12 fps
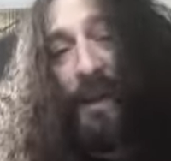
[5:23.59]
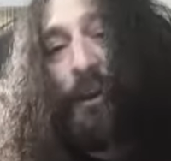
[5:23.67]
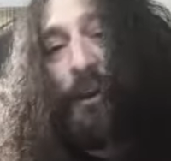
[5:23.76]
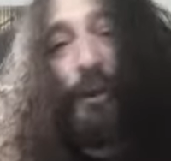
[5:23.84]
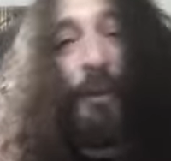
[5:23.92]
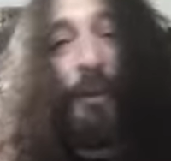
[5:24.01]

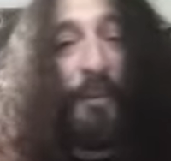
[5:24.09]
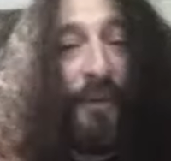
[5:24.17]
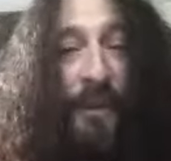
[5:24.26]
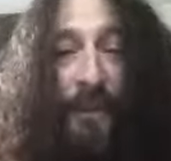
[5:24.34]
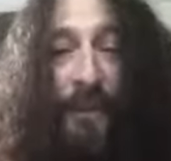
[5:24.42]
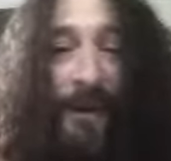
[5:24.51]
Louis
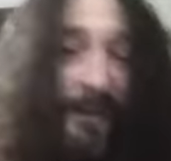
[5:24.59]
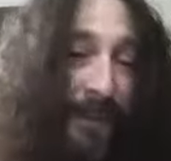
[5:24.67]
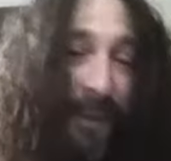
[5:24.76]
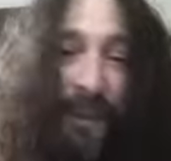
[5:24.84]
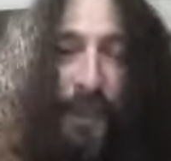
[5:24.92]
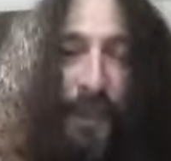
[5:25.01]
Prima,
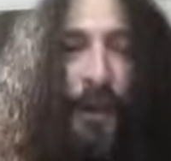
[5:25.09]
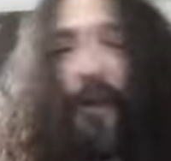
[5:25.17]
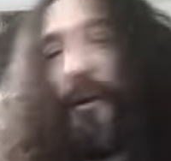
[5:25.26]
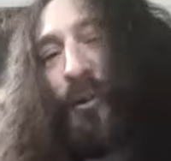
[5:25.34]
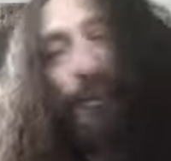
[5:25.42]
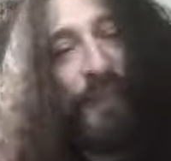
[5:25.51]

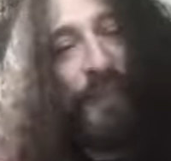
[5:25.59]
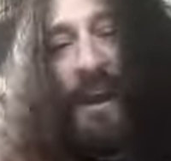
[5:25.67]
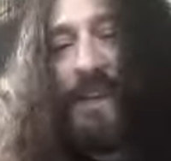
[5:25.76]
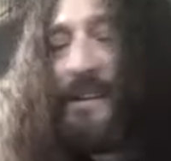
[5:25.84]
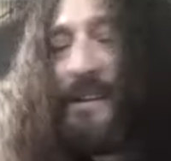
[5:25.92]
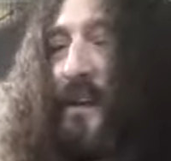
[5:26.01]
all those guys.